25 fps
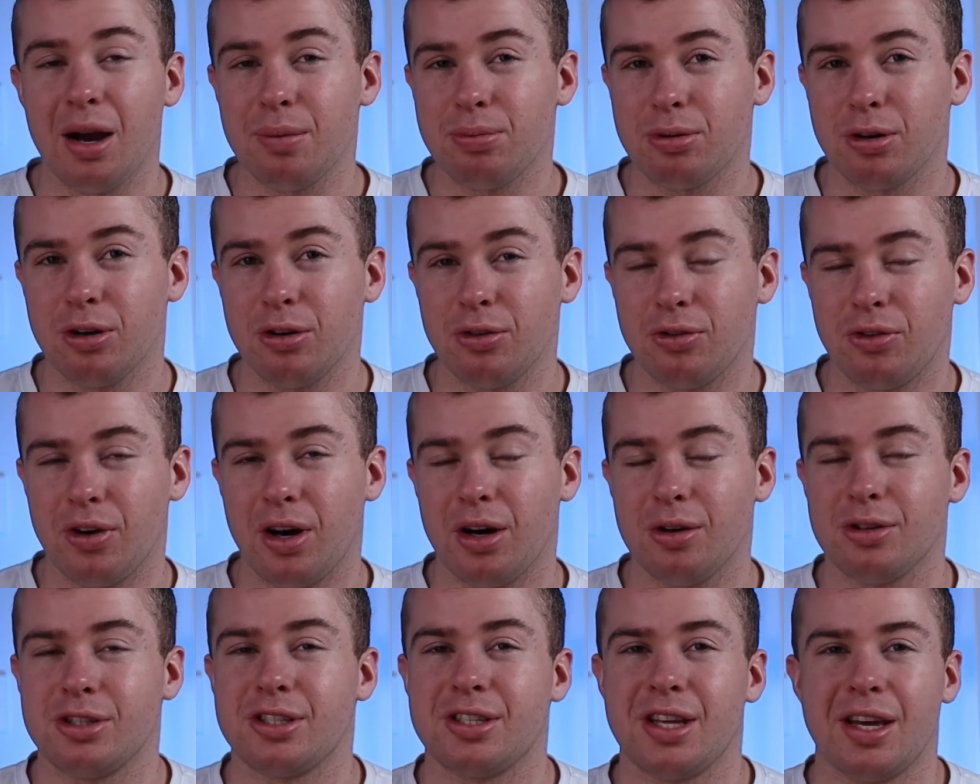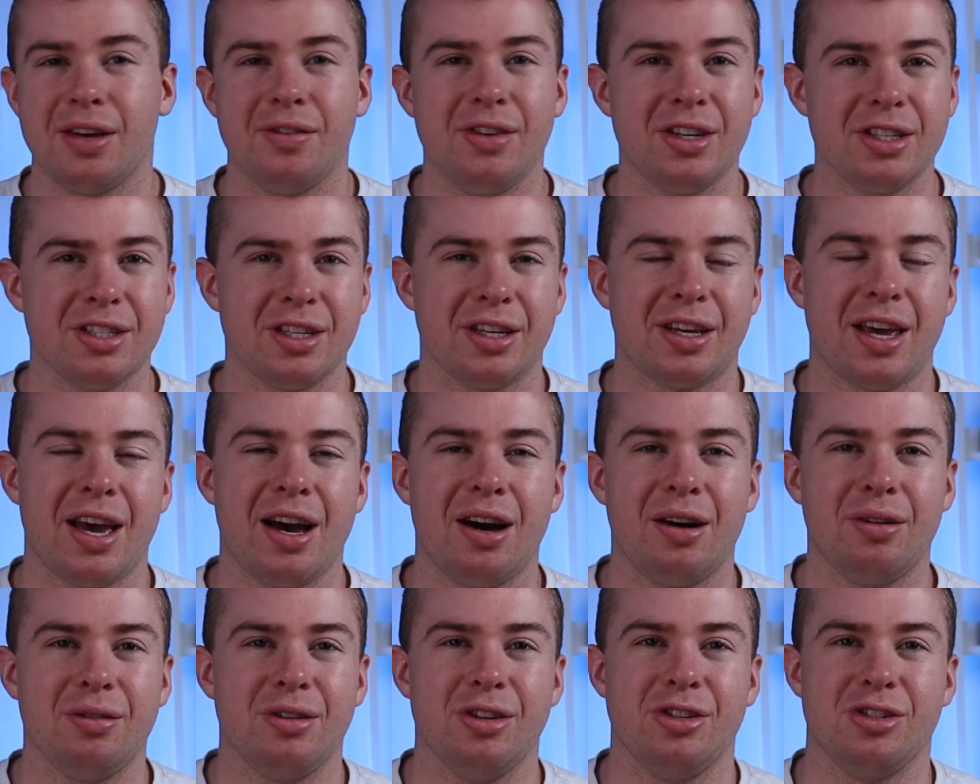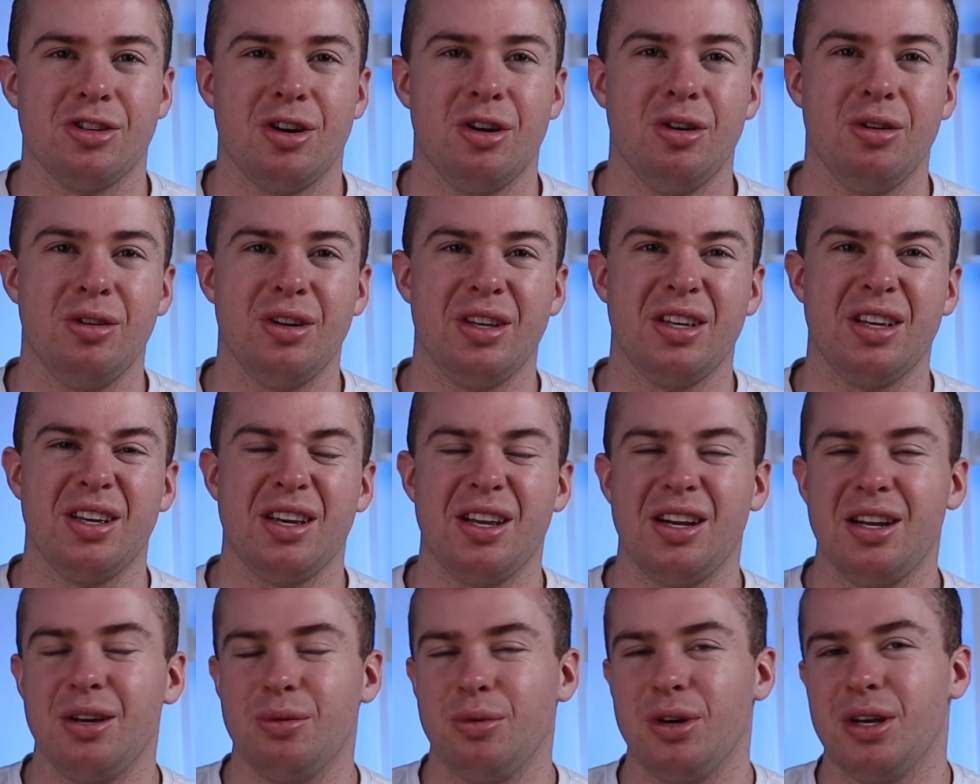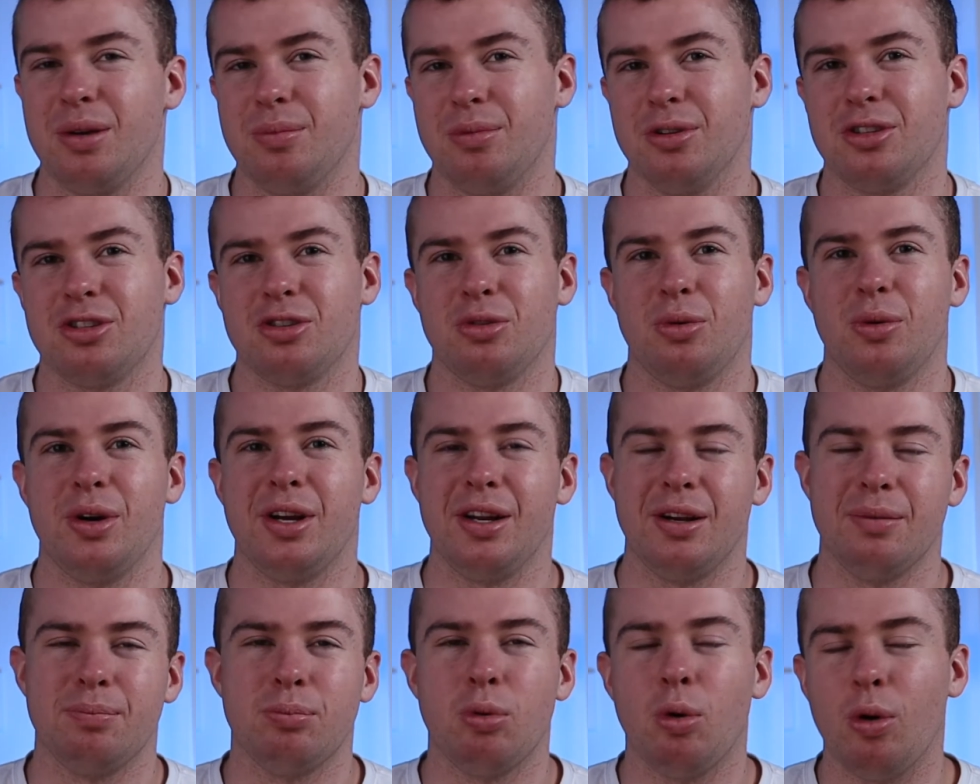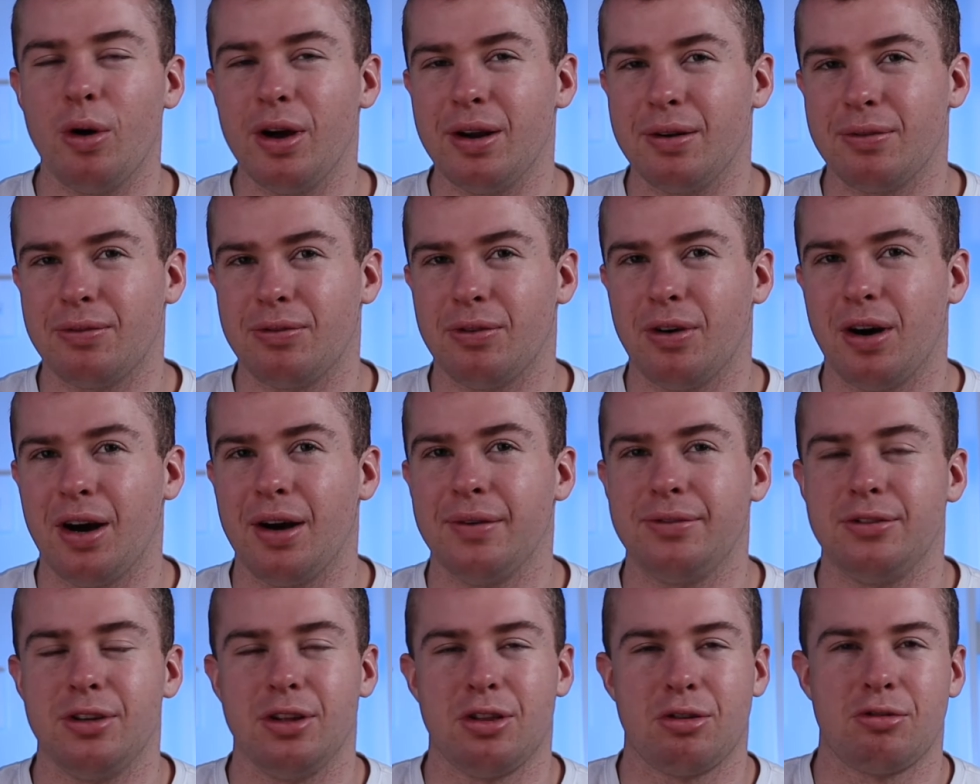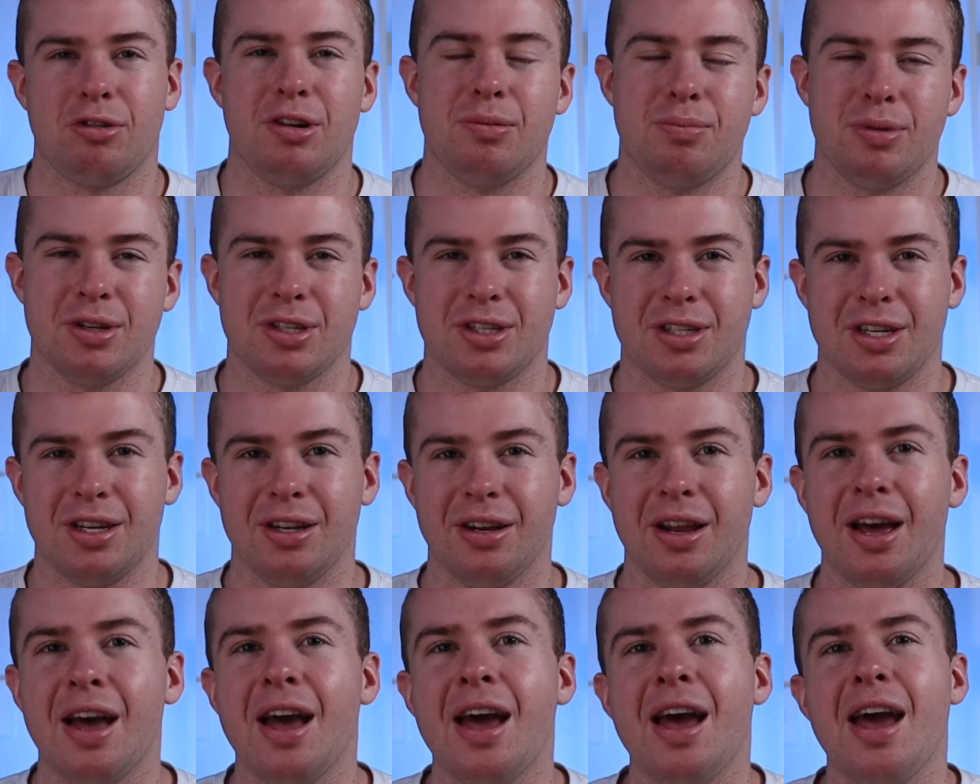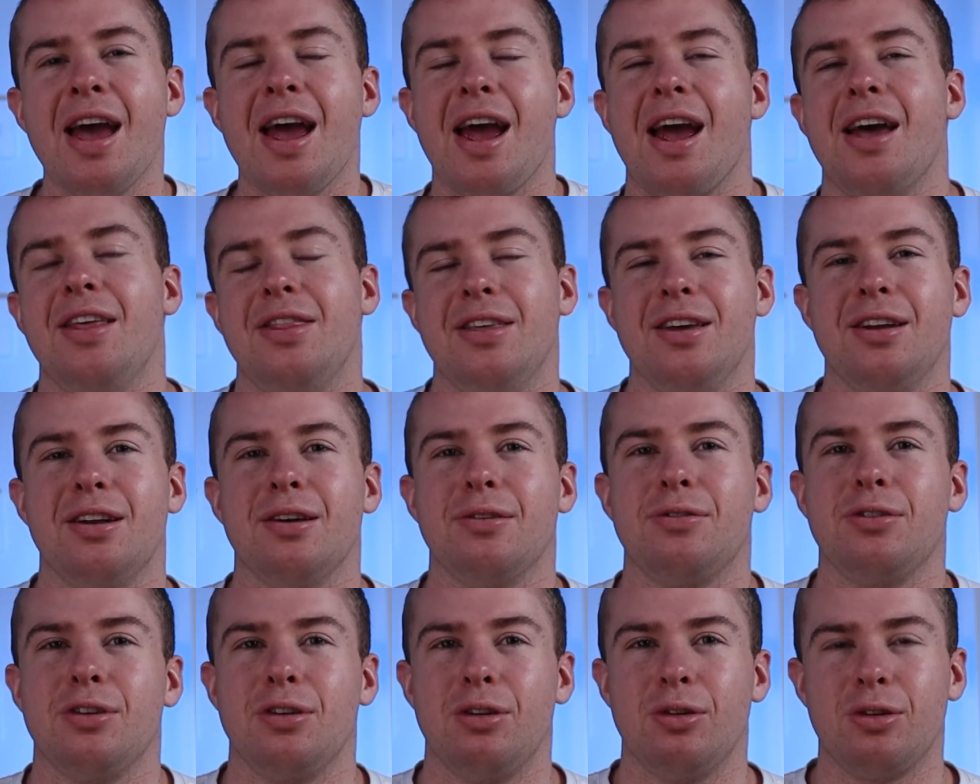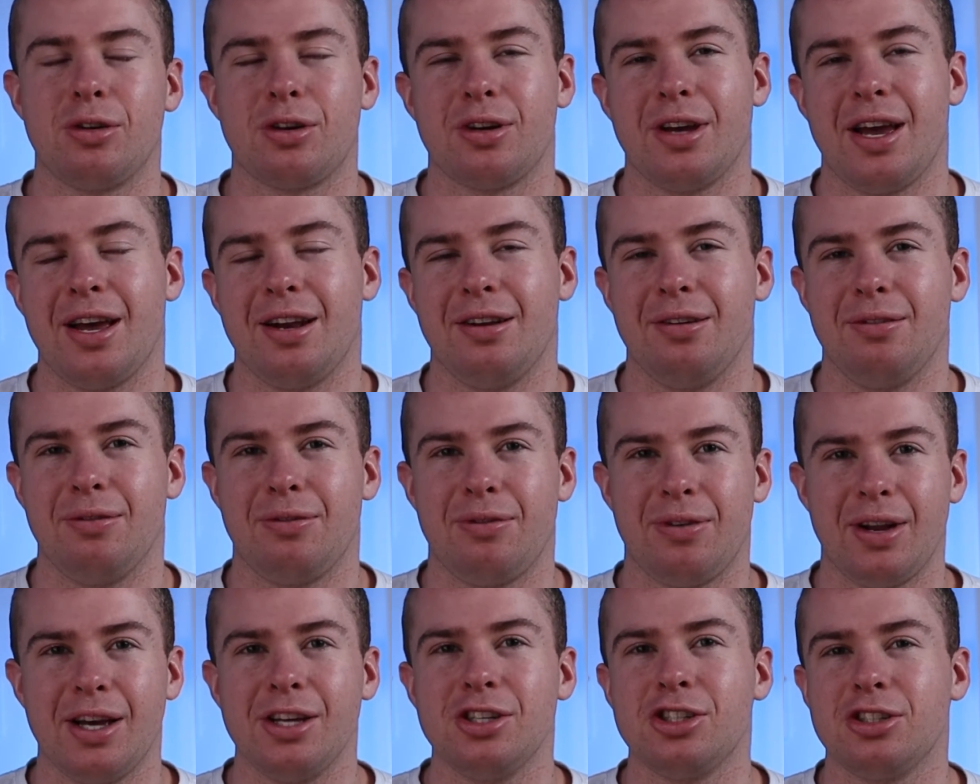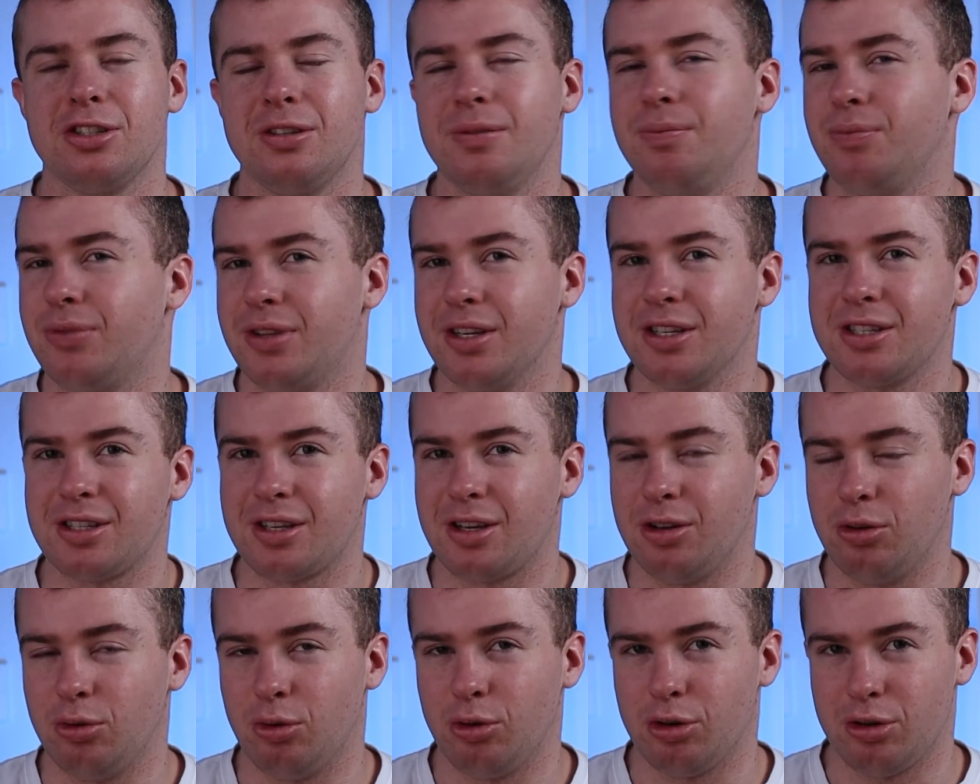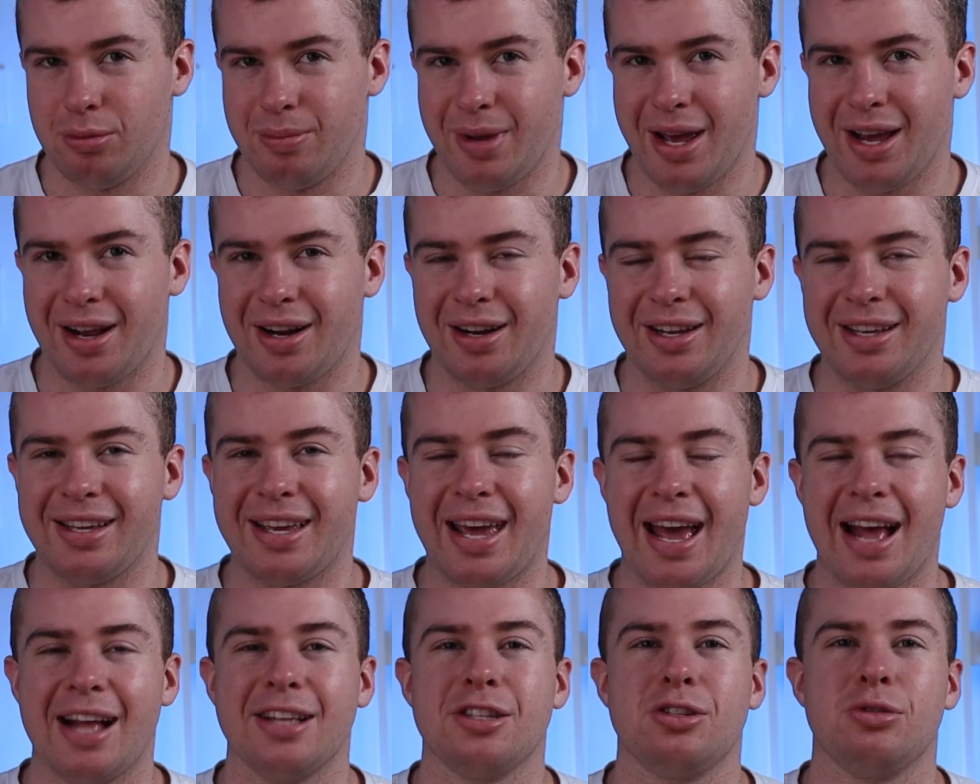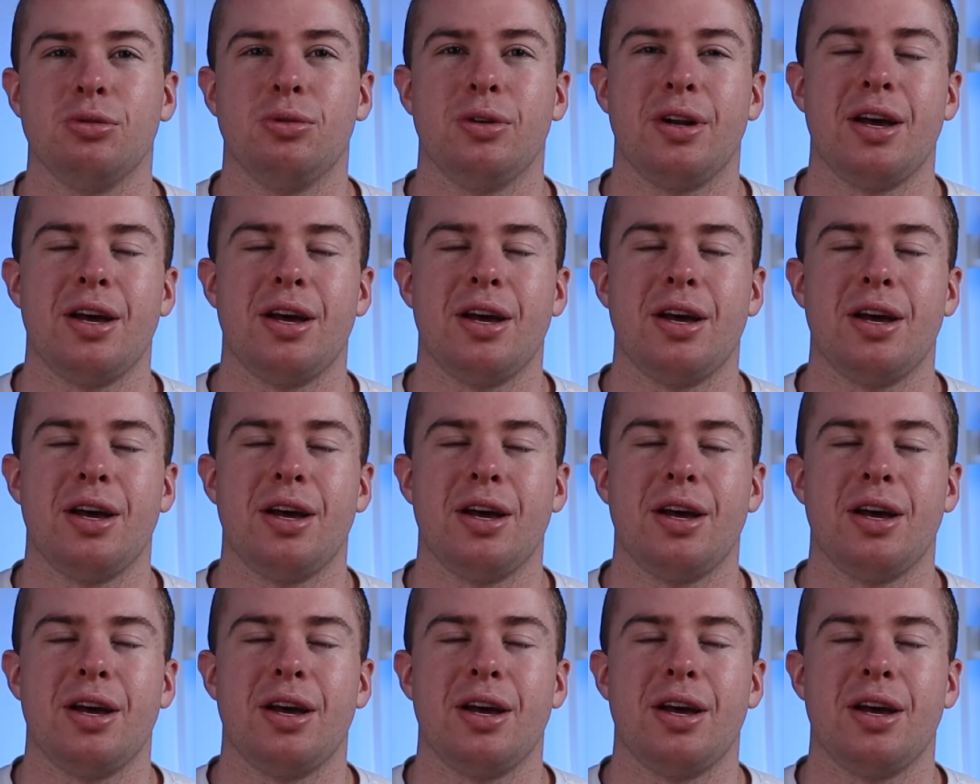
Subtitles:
profile savings account is only anywhere between 0.5 to 3%, and then if you look at inflation, this can automatically cancel it